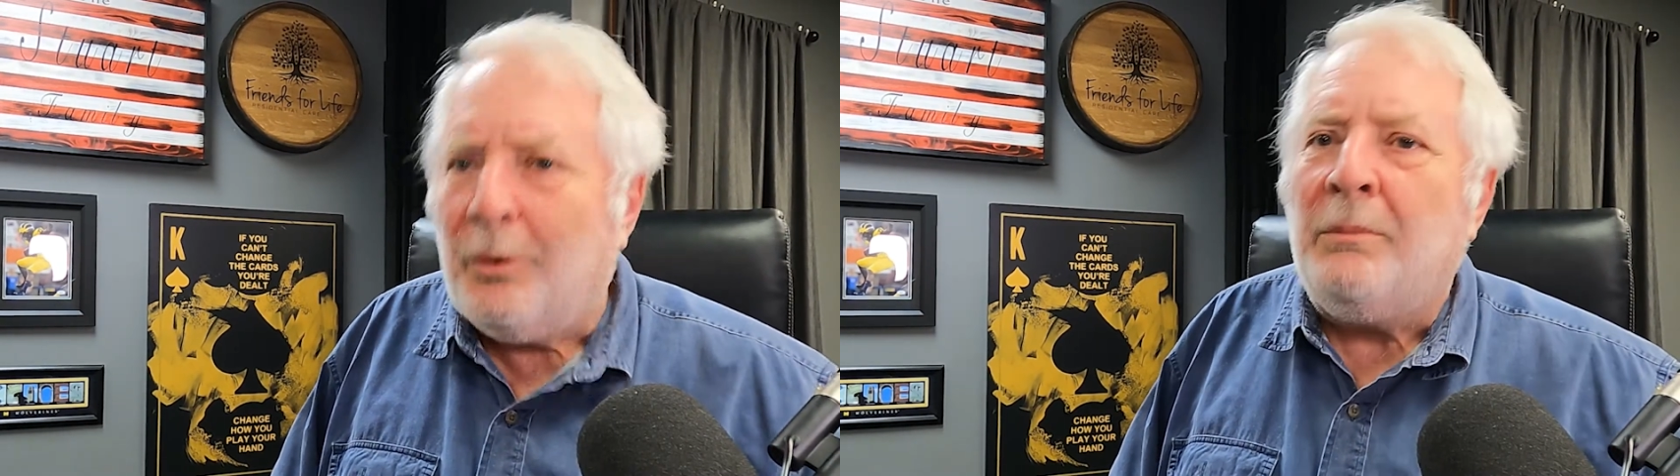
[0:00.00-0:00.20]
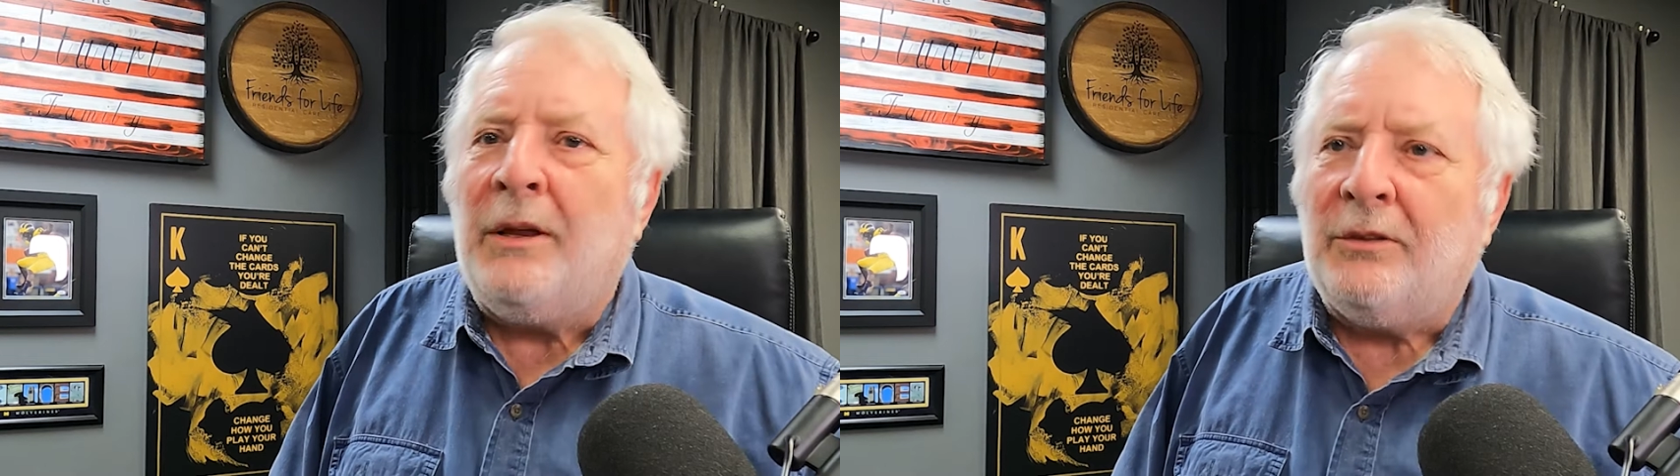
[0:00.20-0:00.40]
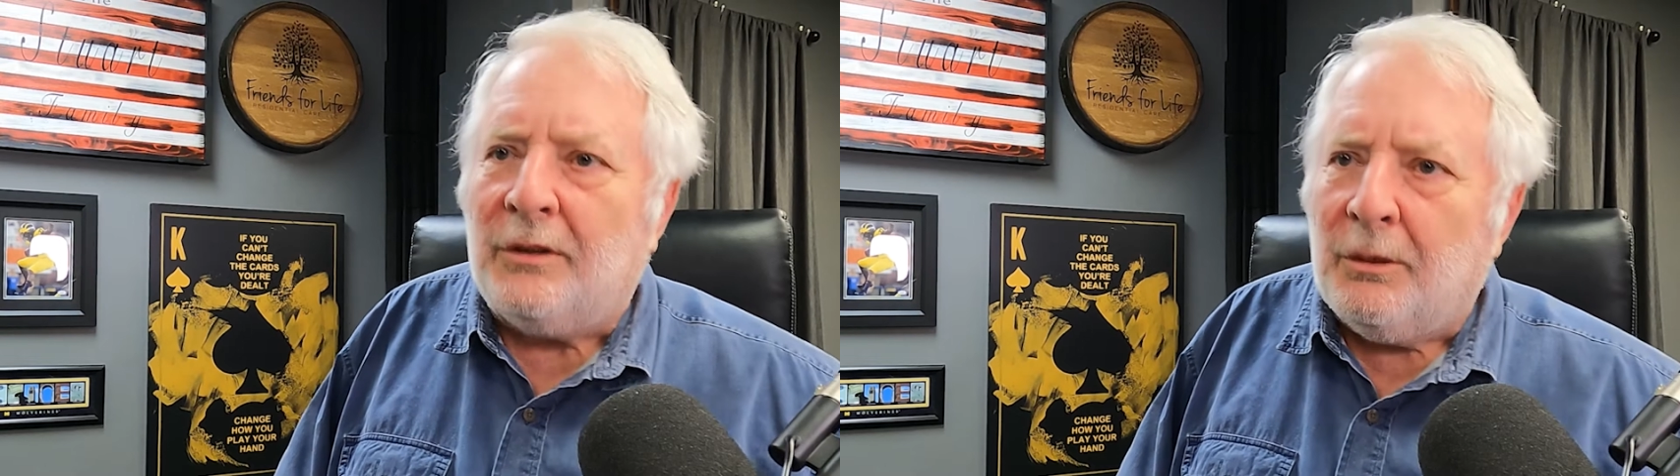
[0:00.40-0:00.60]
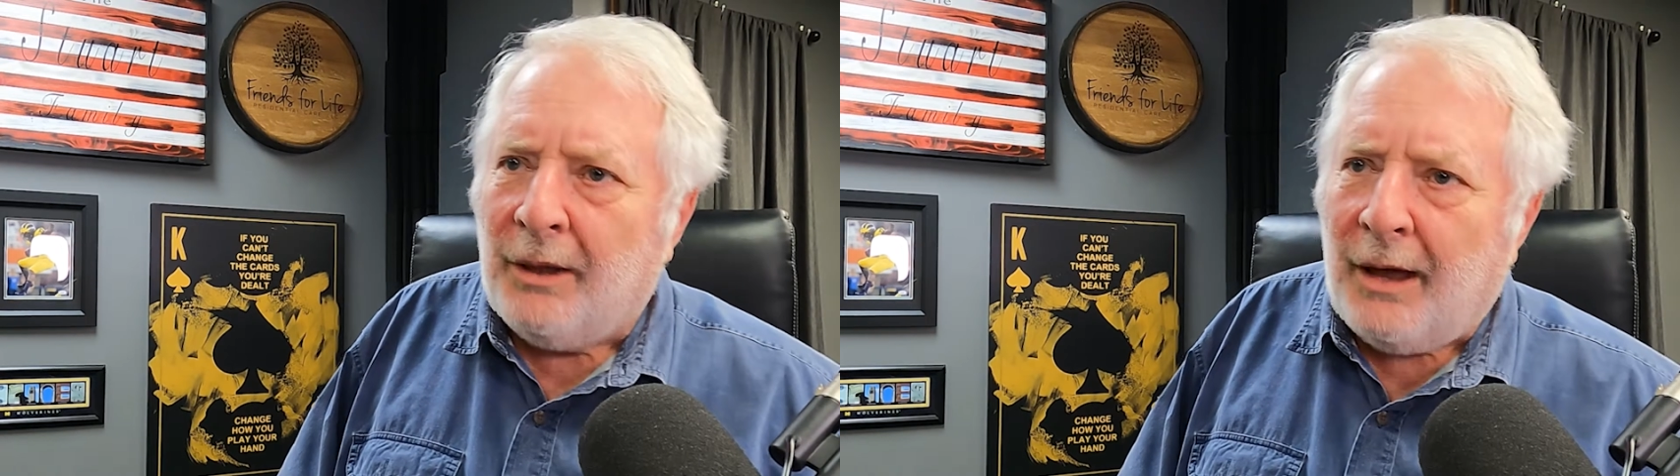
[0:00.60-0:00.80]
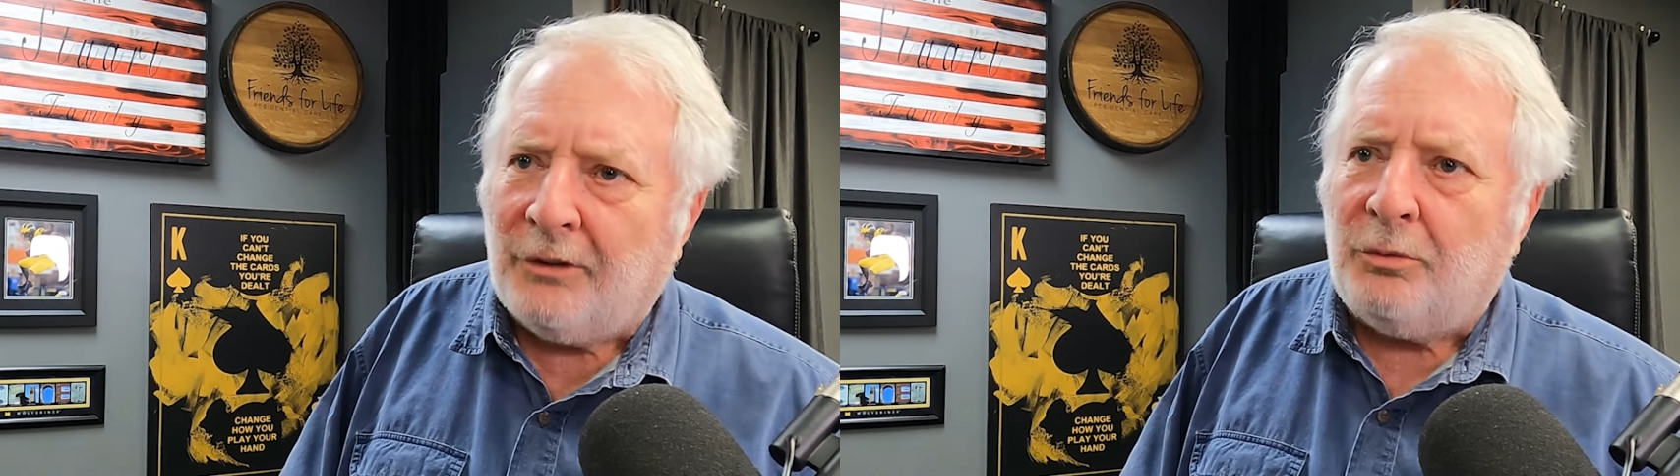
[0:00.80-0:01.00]
remnants of the
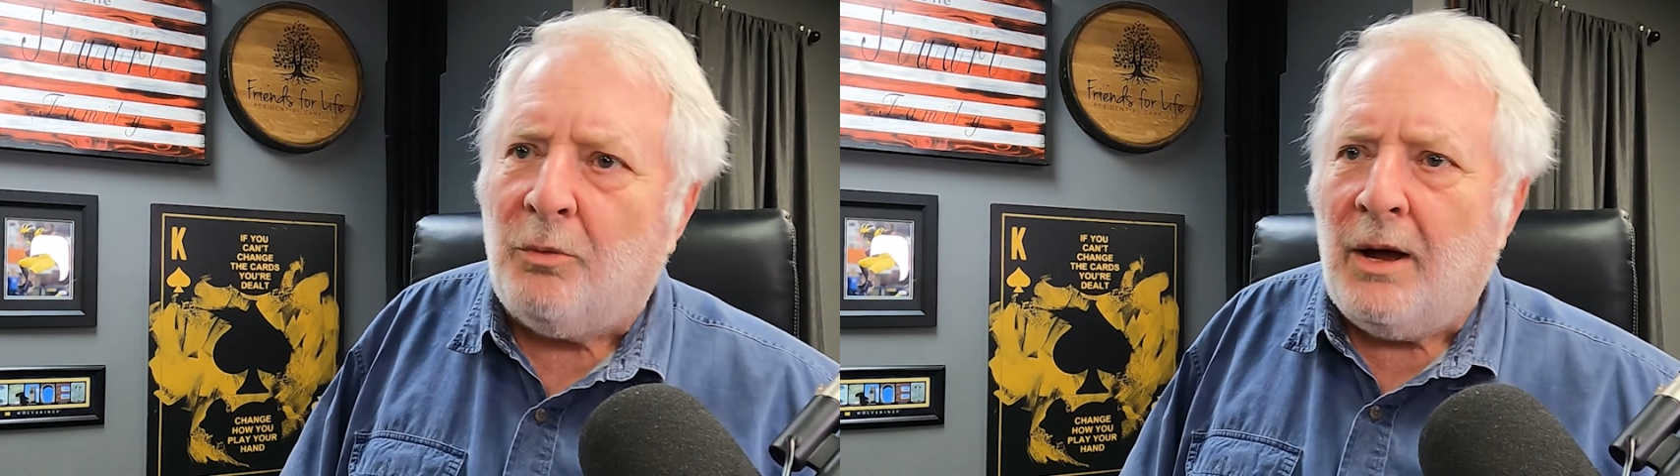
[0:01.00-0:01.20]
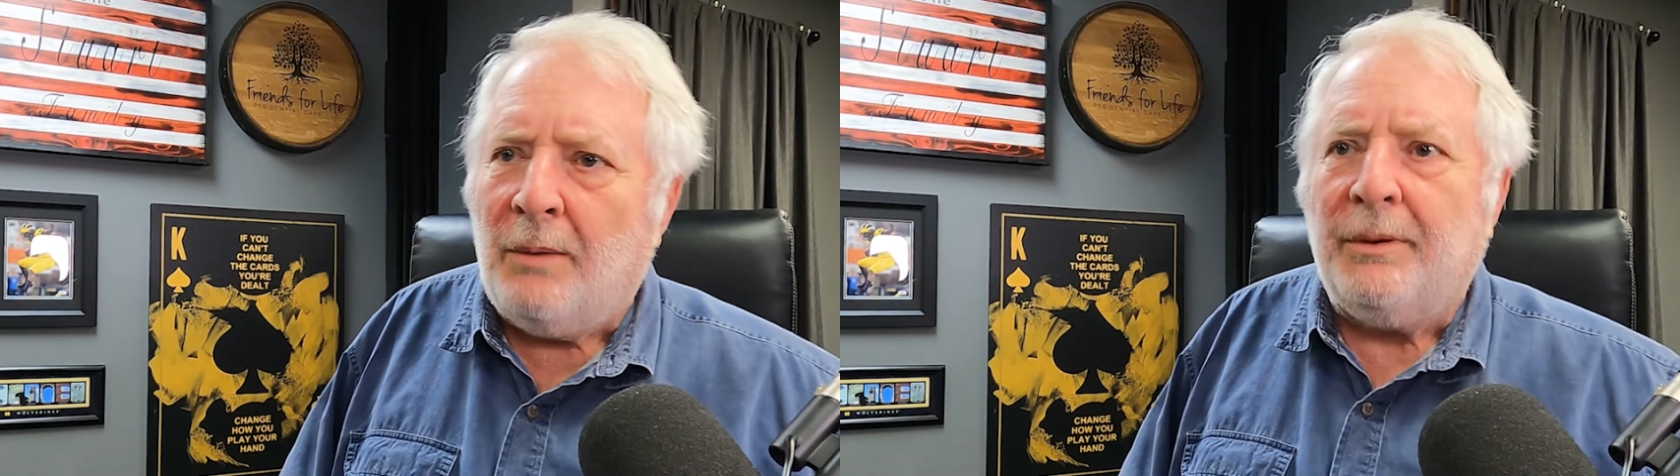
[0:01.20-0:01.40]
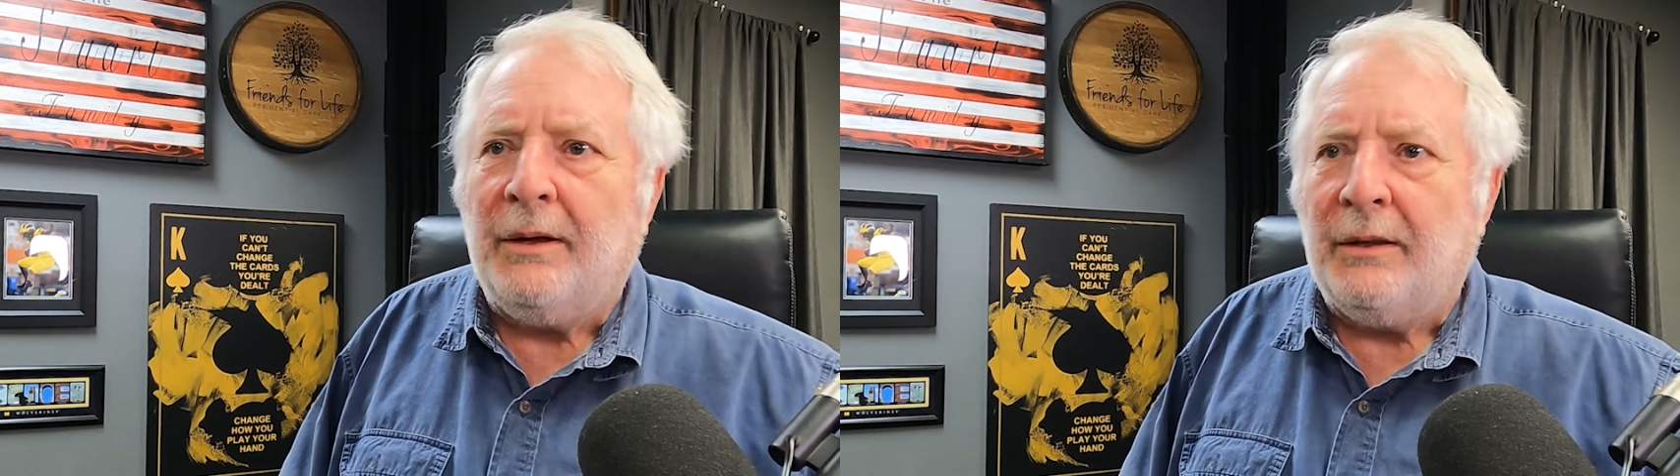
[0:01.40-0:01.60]
black swamp